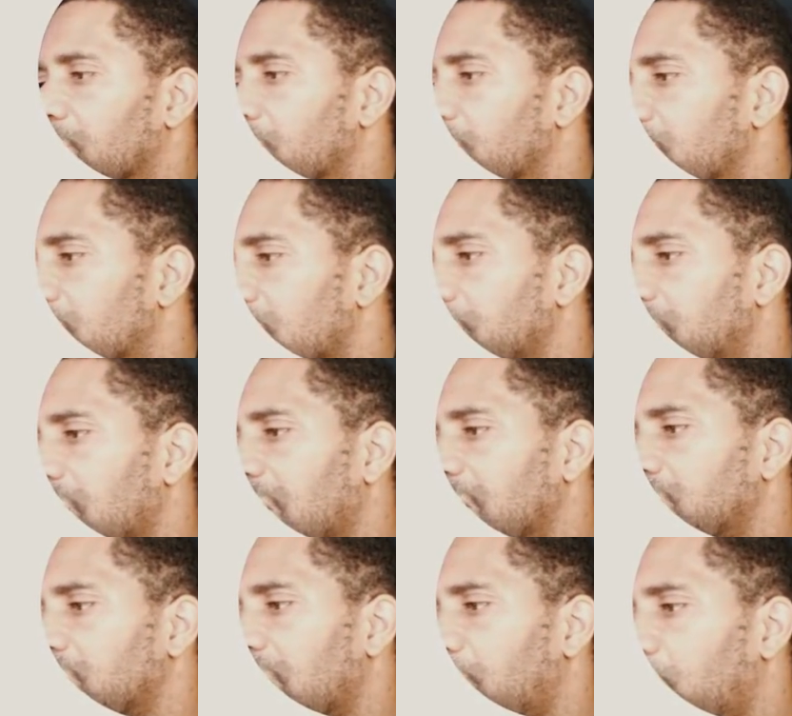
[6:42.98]
sometimes
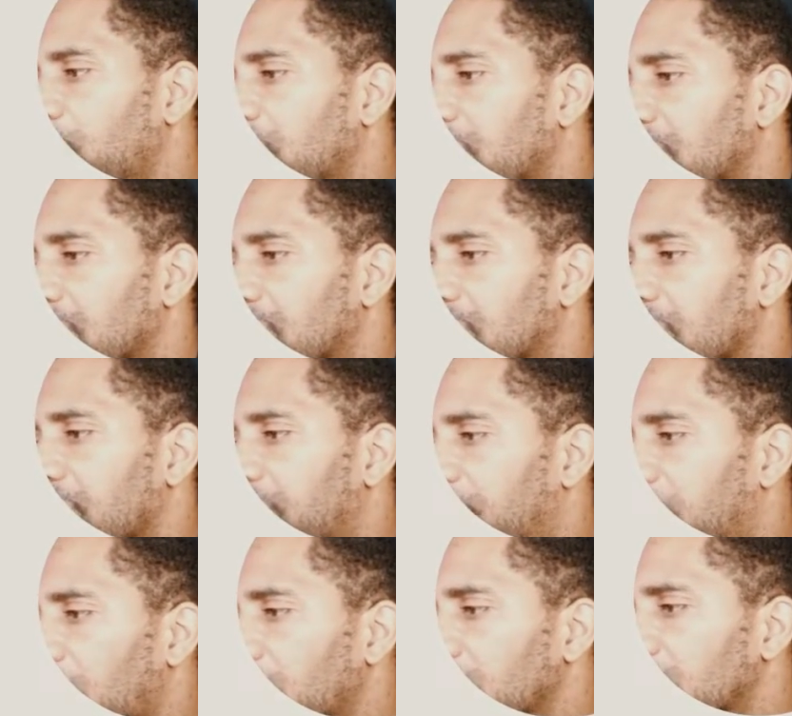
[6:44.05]
whenever we get into
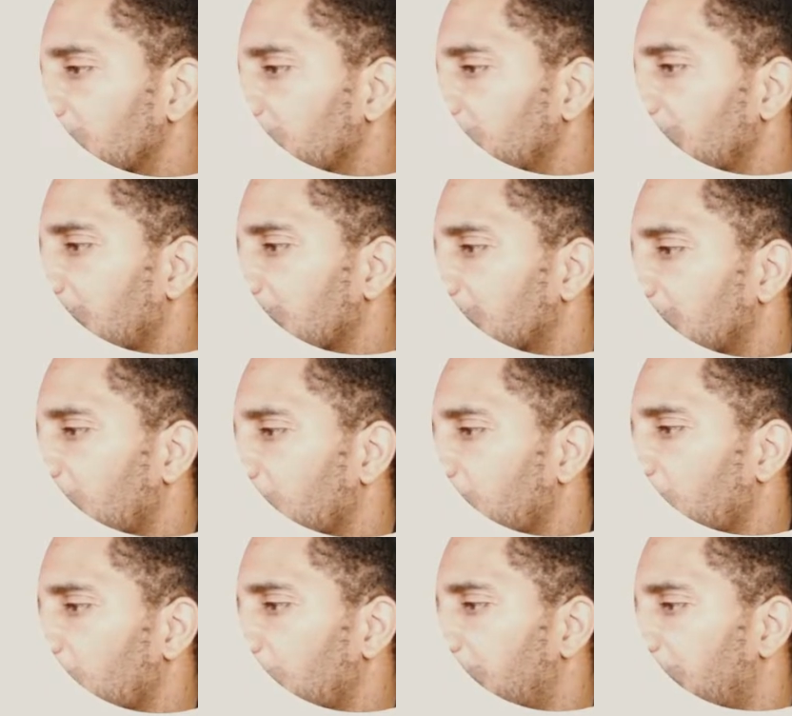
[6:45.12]
functions, we're going to talk
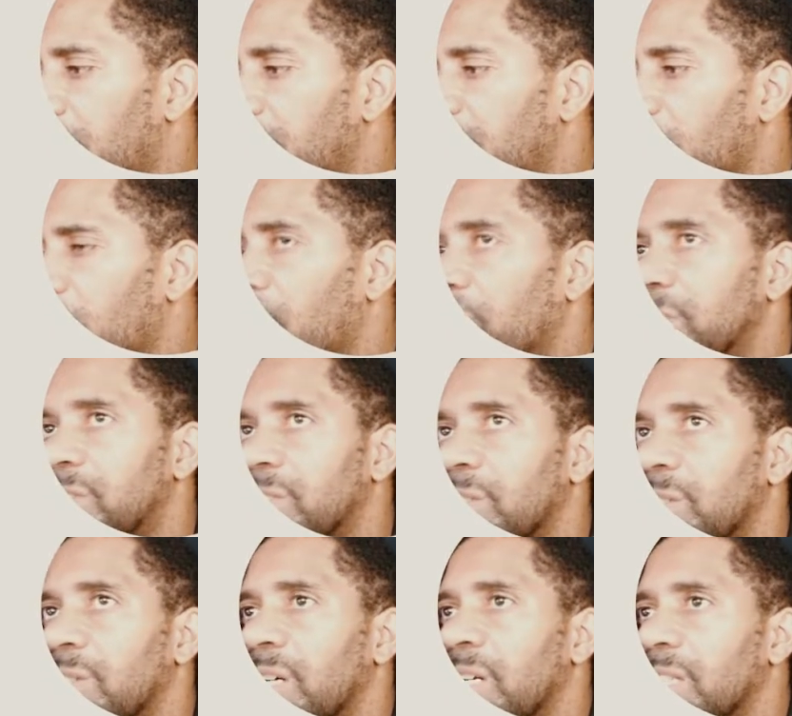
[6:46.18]
more about voids.
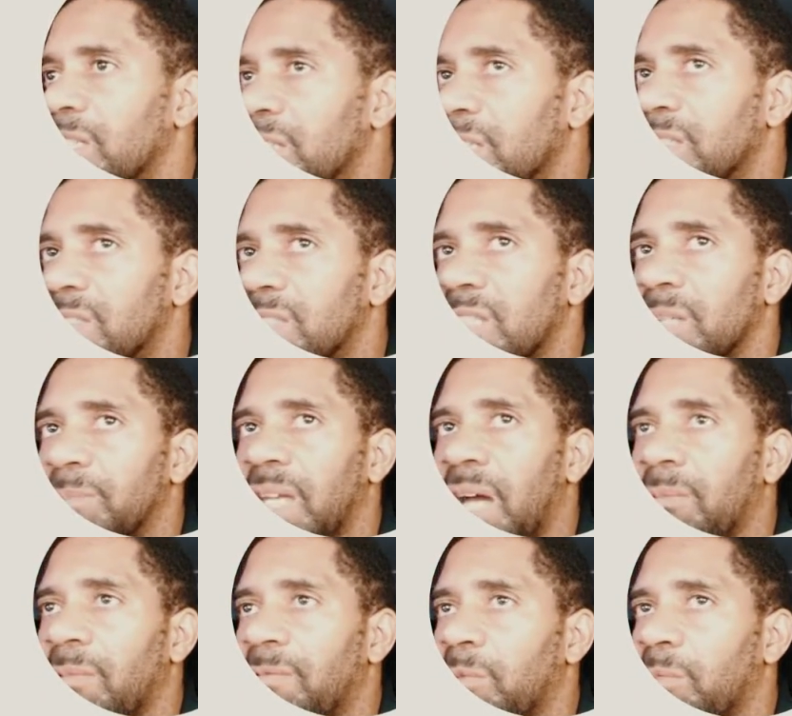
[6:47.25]
So you can skip
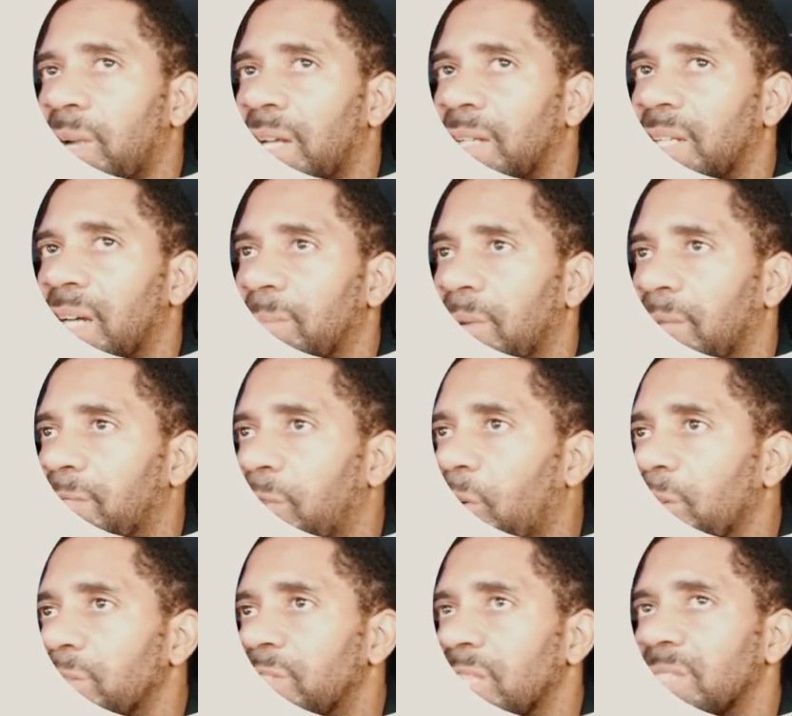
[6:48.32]
that one for right now, but
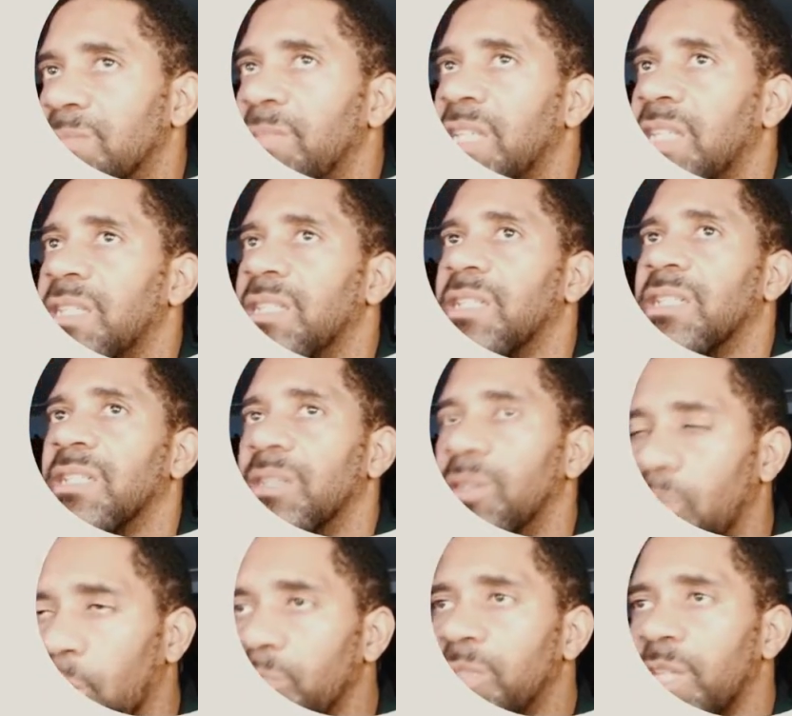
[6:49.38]
void just means
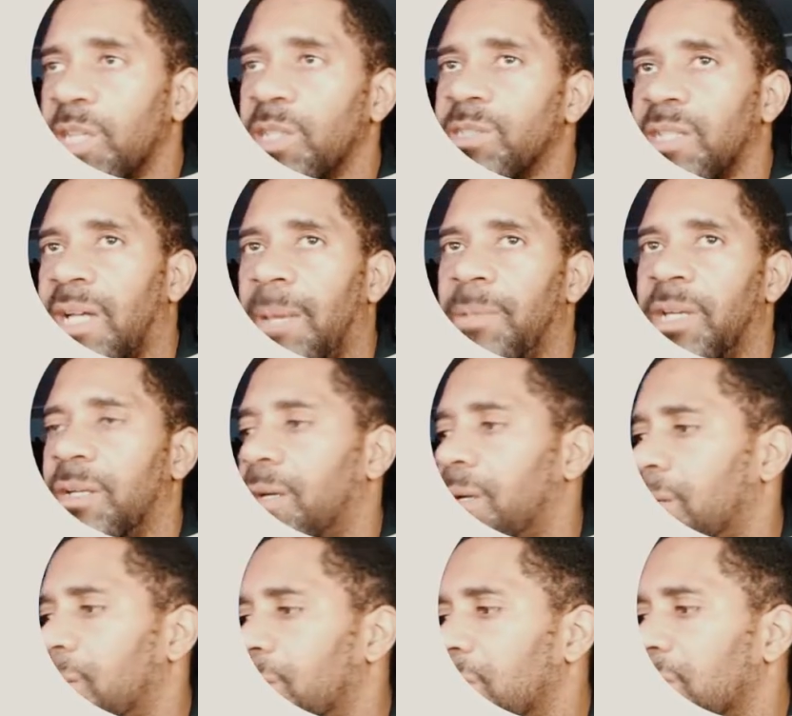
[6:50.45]
no data type at
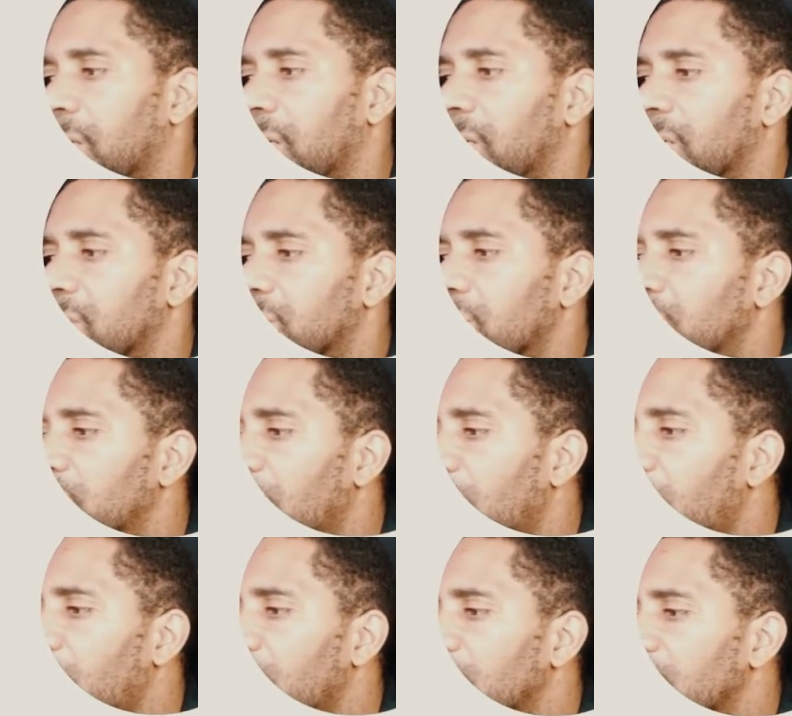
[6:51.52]
all. So
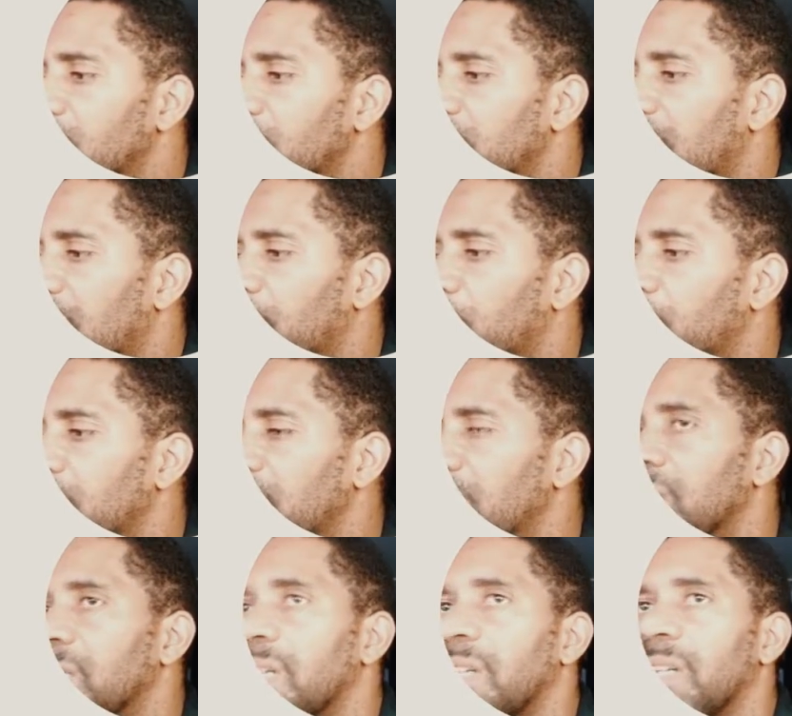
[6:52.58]
null is whenever we
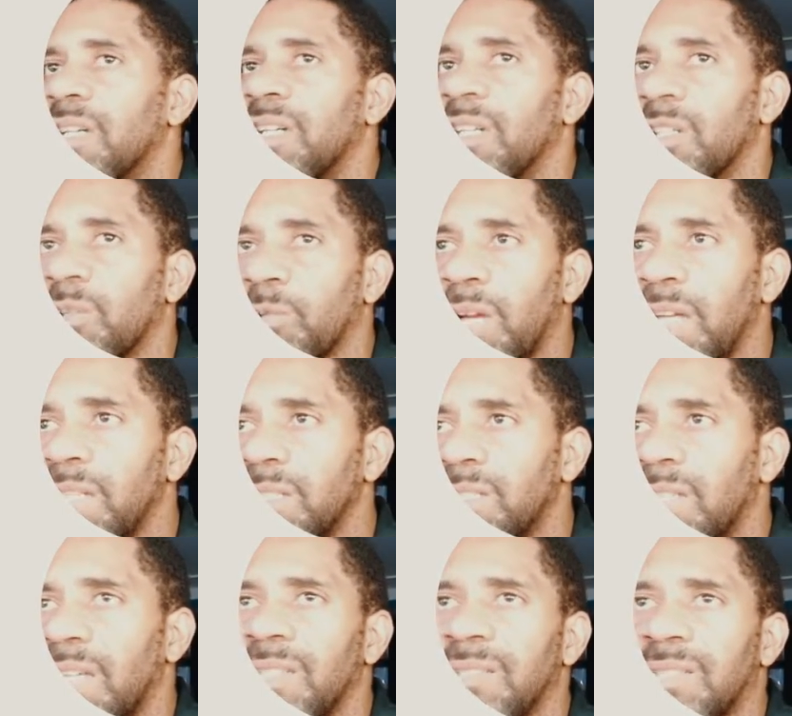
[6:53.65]
create a
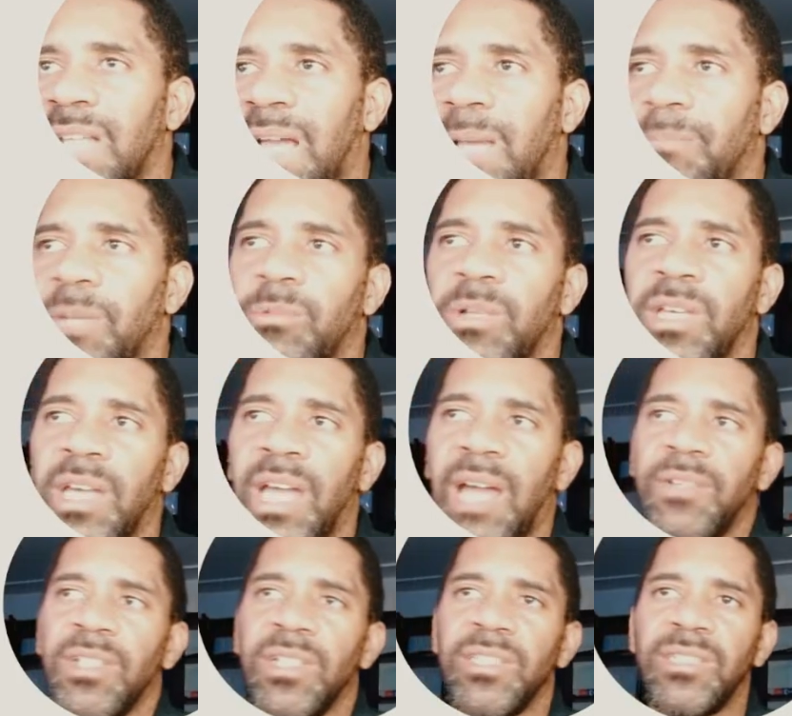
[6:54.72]
data type, but we
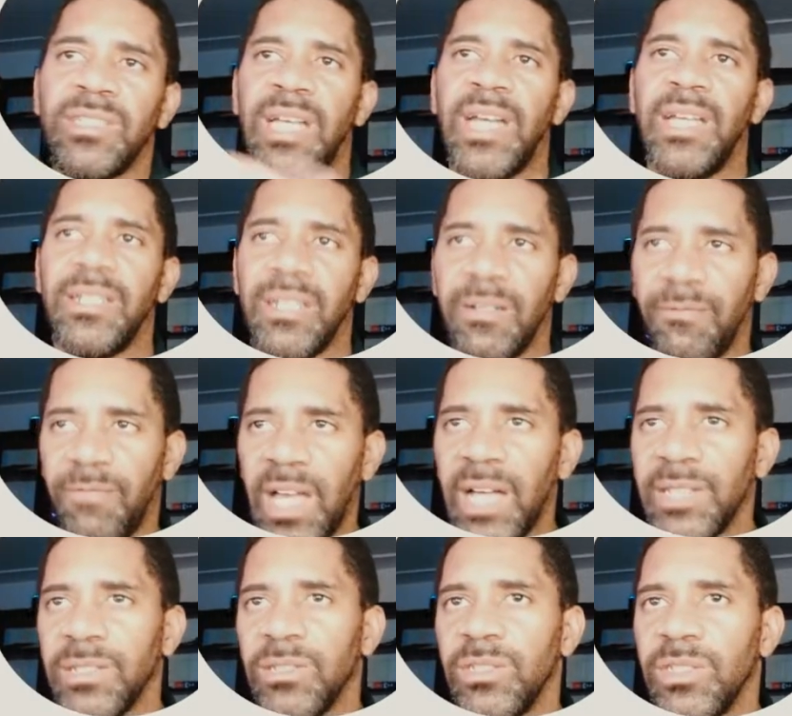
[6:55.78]
haven't assigned a
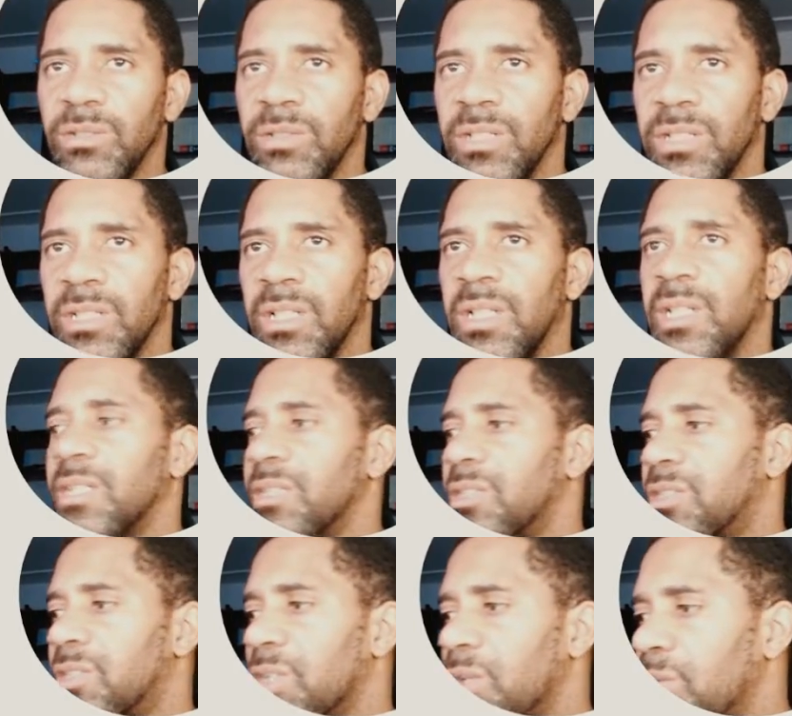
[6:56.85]
value to it.
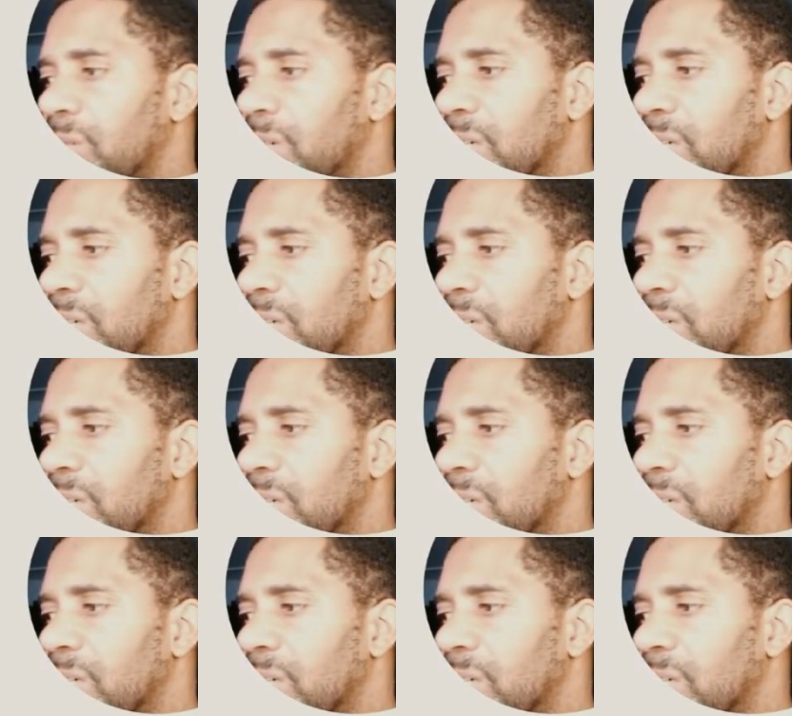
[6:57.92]
So